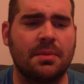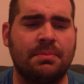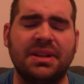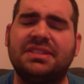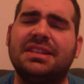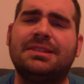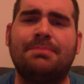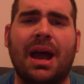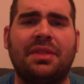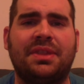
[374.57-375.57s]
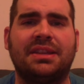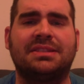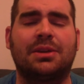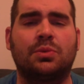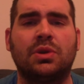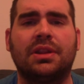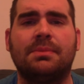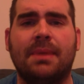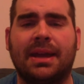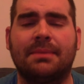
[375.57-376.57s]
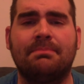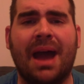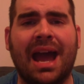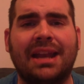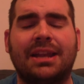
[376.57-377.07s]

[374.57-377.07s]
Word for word: But it's these bad things that really make it bad,